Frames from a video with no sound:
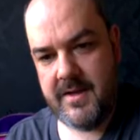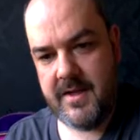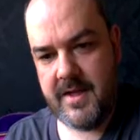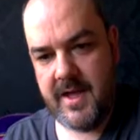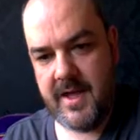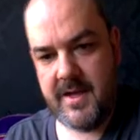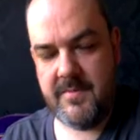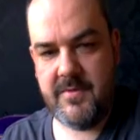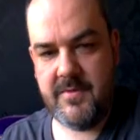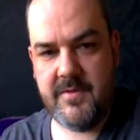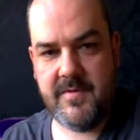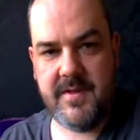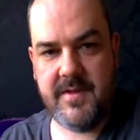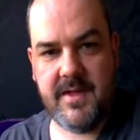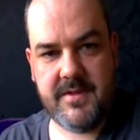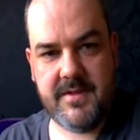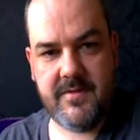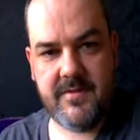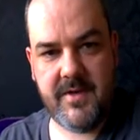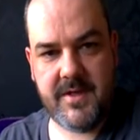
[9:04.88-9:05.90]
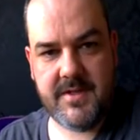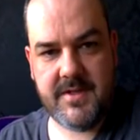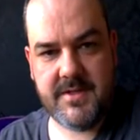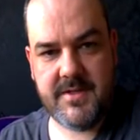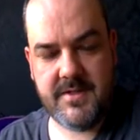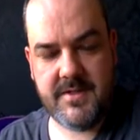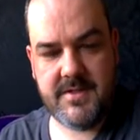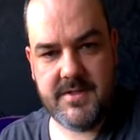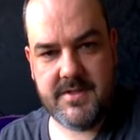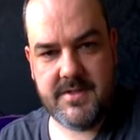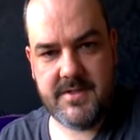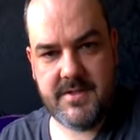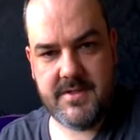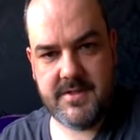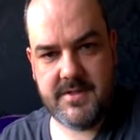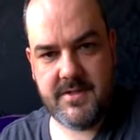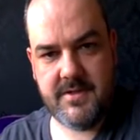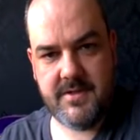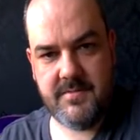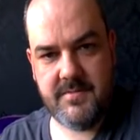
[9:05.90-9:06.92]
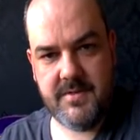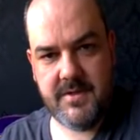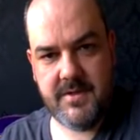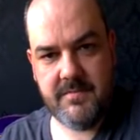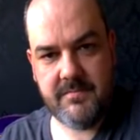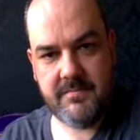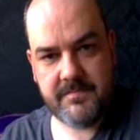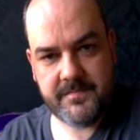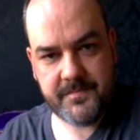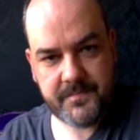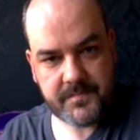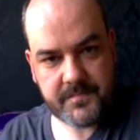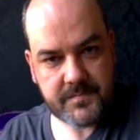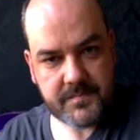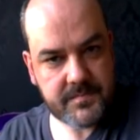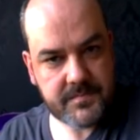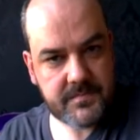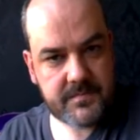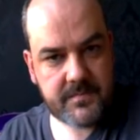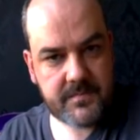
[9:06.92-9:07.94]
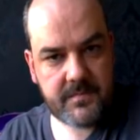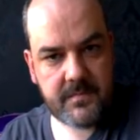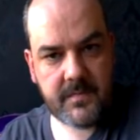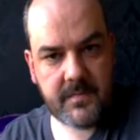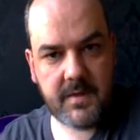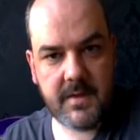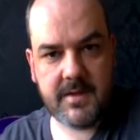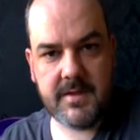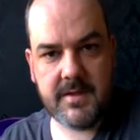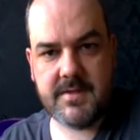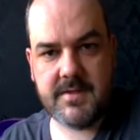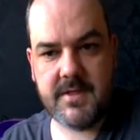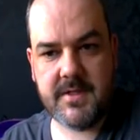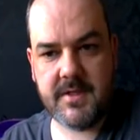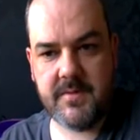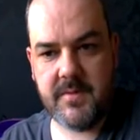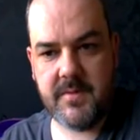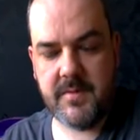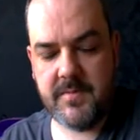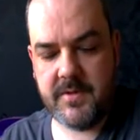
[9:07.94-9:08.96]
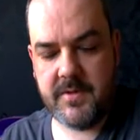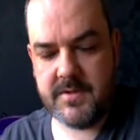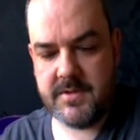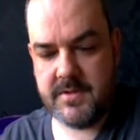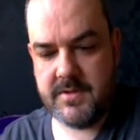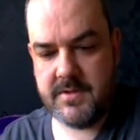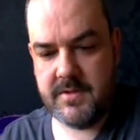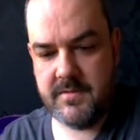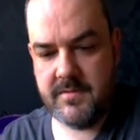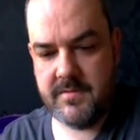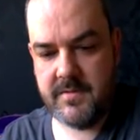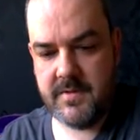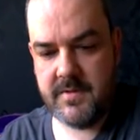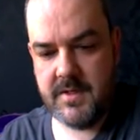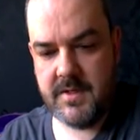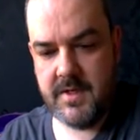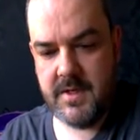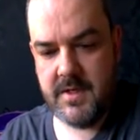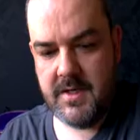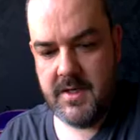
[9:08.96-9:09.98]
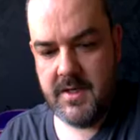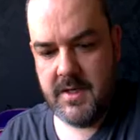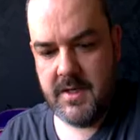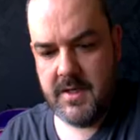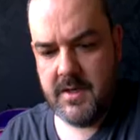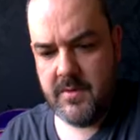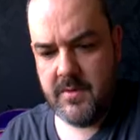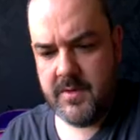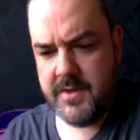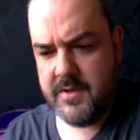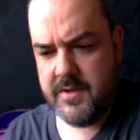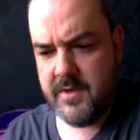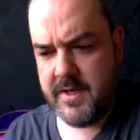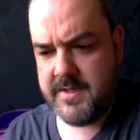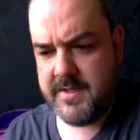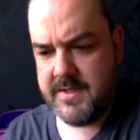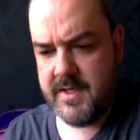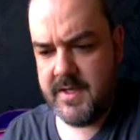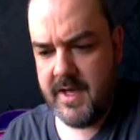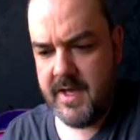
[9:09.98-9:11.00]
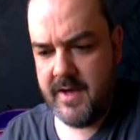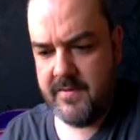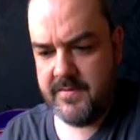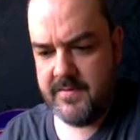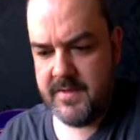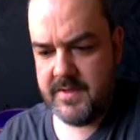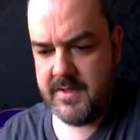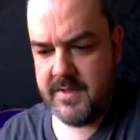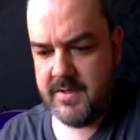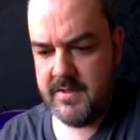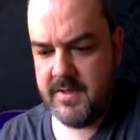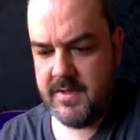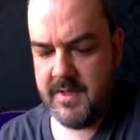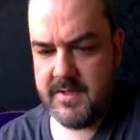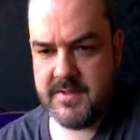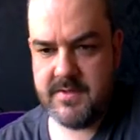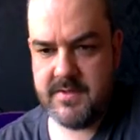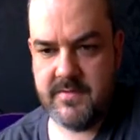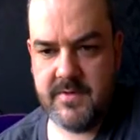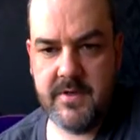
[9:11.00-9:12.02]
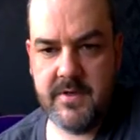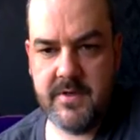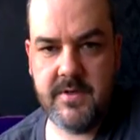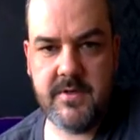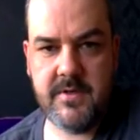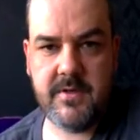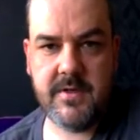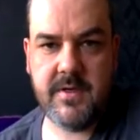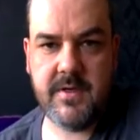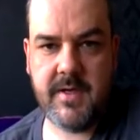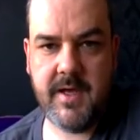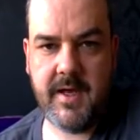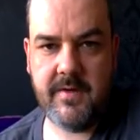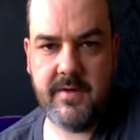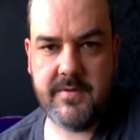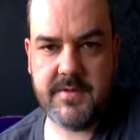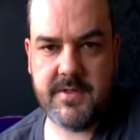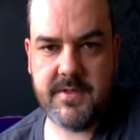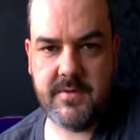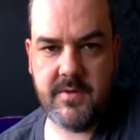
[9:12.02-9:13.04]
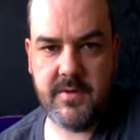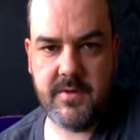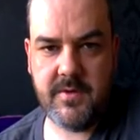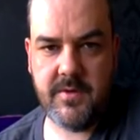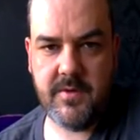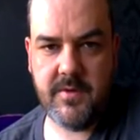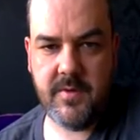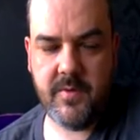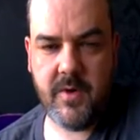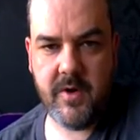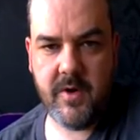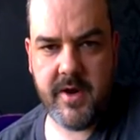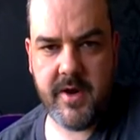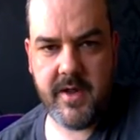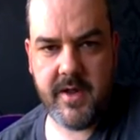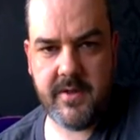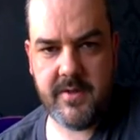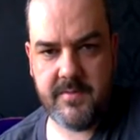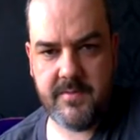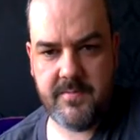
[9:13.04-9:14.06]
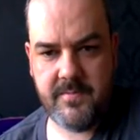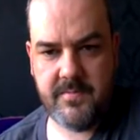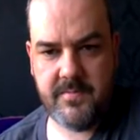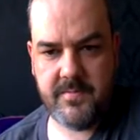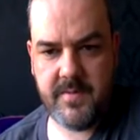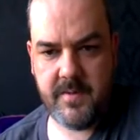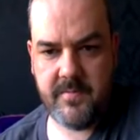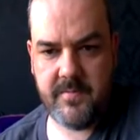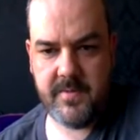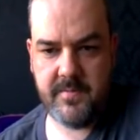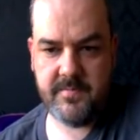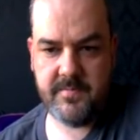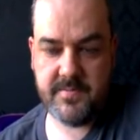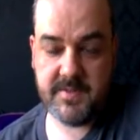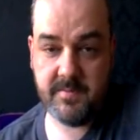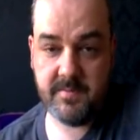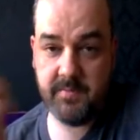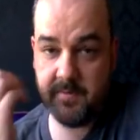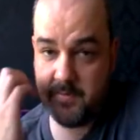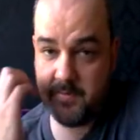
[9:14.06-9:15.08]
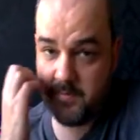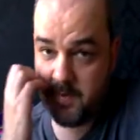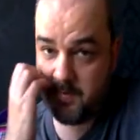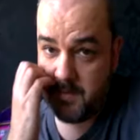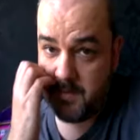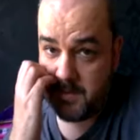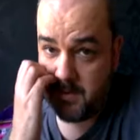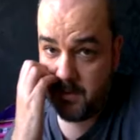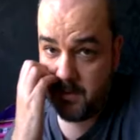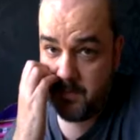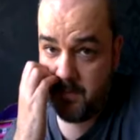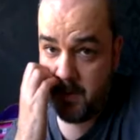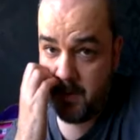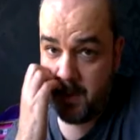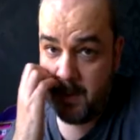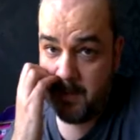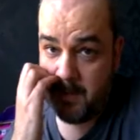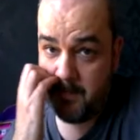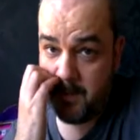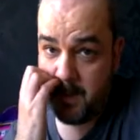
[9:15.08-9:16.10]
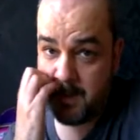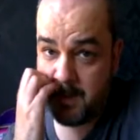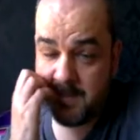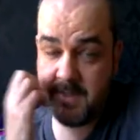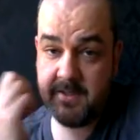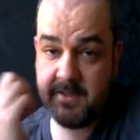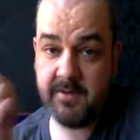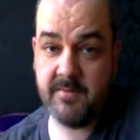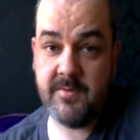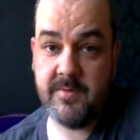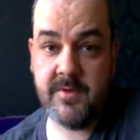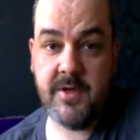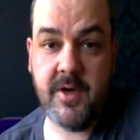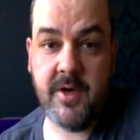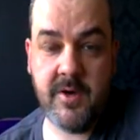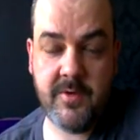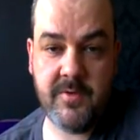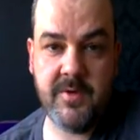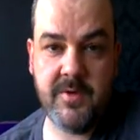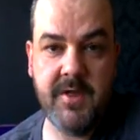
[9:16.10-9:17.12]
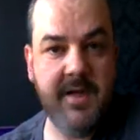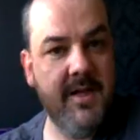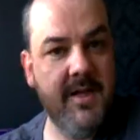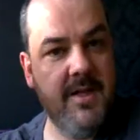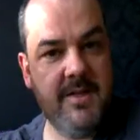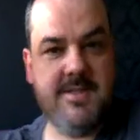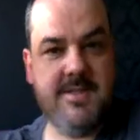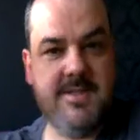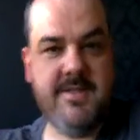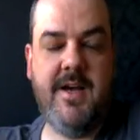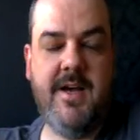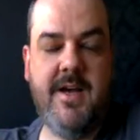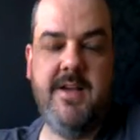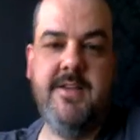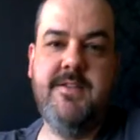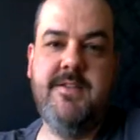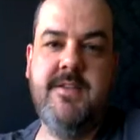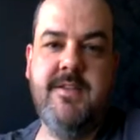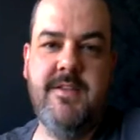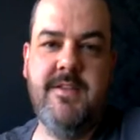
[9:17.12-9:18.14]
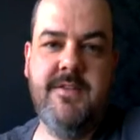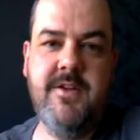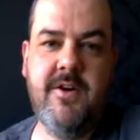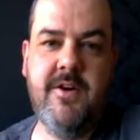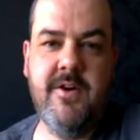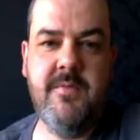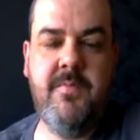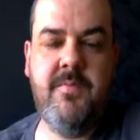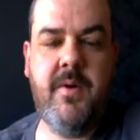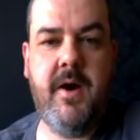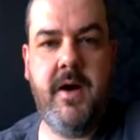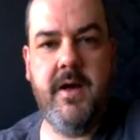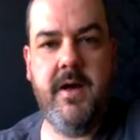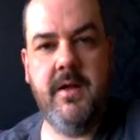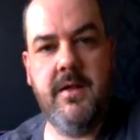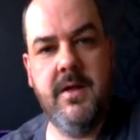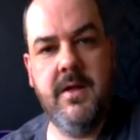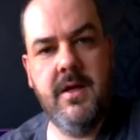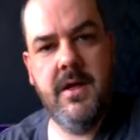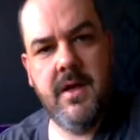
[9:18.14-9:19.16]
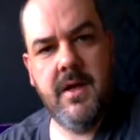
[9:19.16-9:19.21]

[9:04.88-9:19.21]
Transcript: I think any move in that direction is, is going to be is going to be positive. One thought I did have that the likes of Google could have is you were, you were worrying that some people, some people may be dogpiling because they don't know the size of the dog pile.